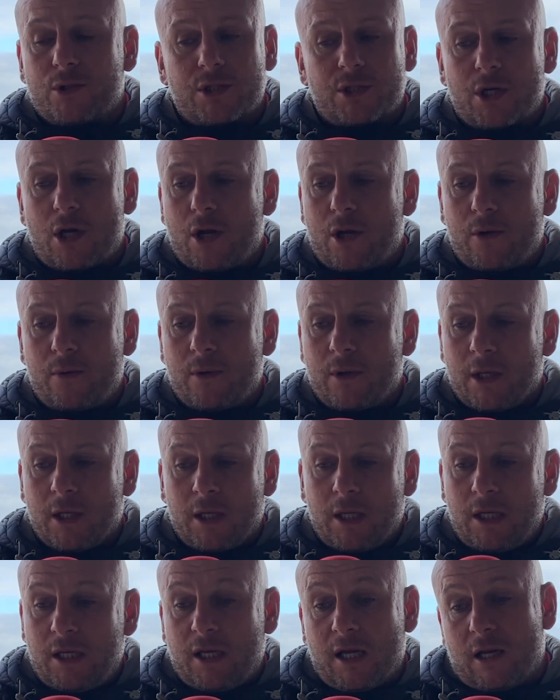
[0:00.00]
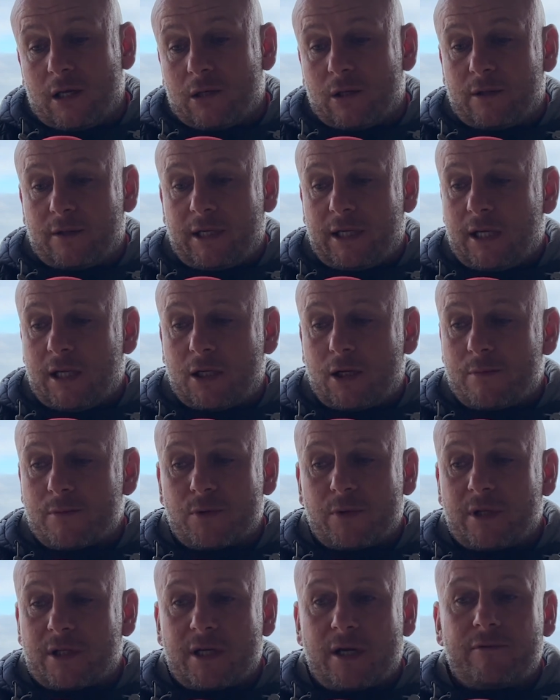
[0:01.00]
So yeah, look, it comes
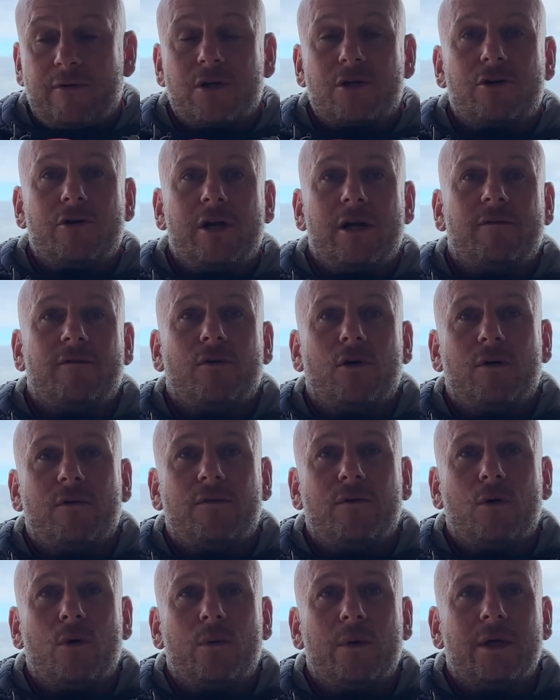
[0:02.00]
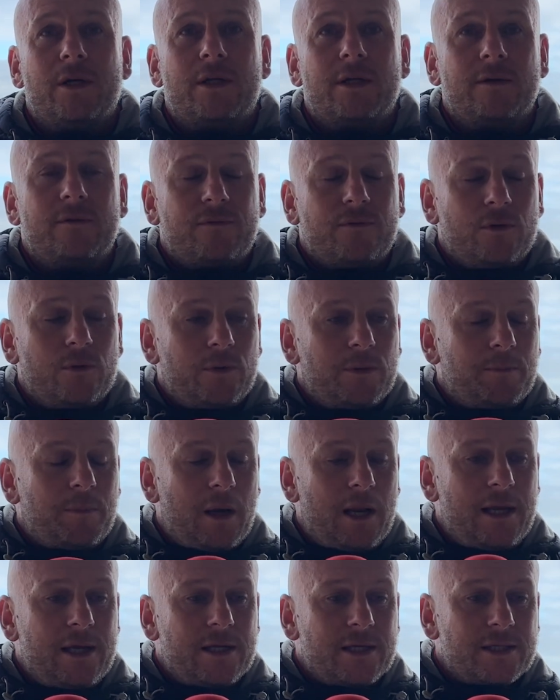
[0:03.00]
with the territory. Forward
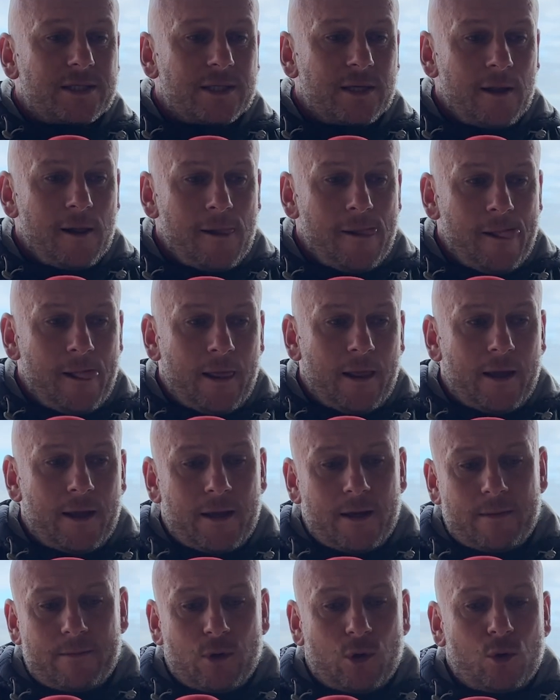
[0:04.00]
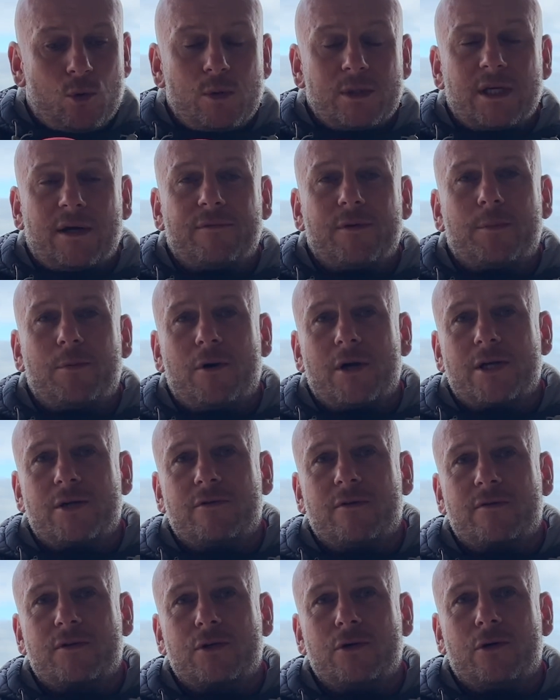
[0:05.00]
players always have the
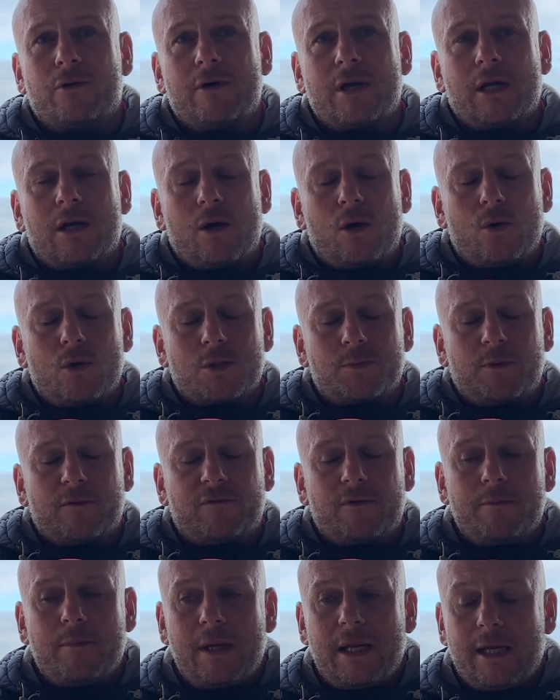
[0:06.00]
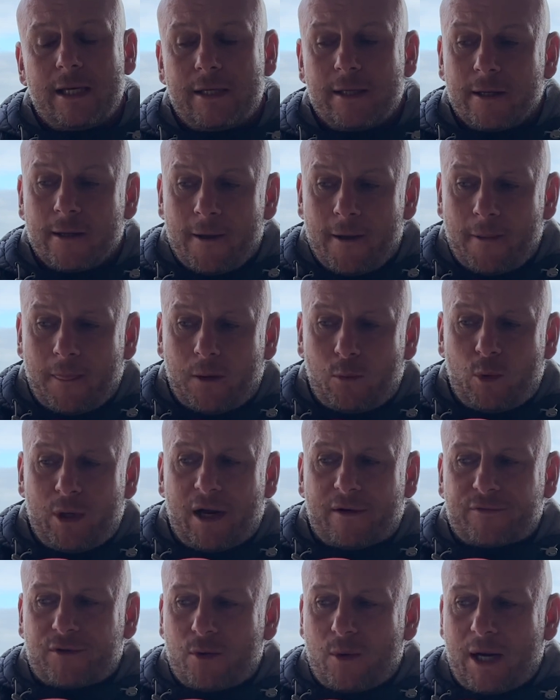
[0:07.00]
pressure of scoring goals, but for me, we
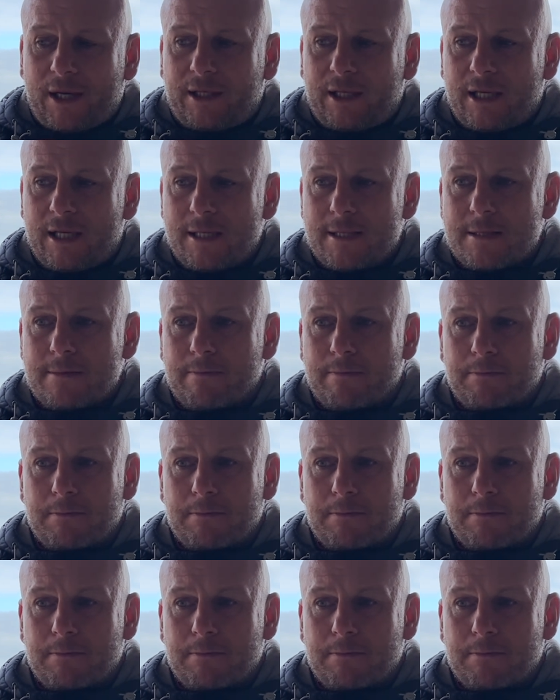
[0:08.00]
have to add in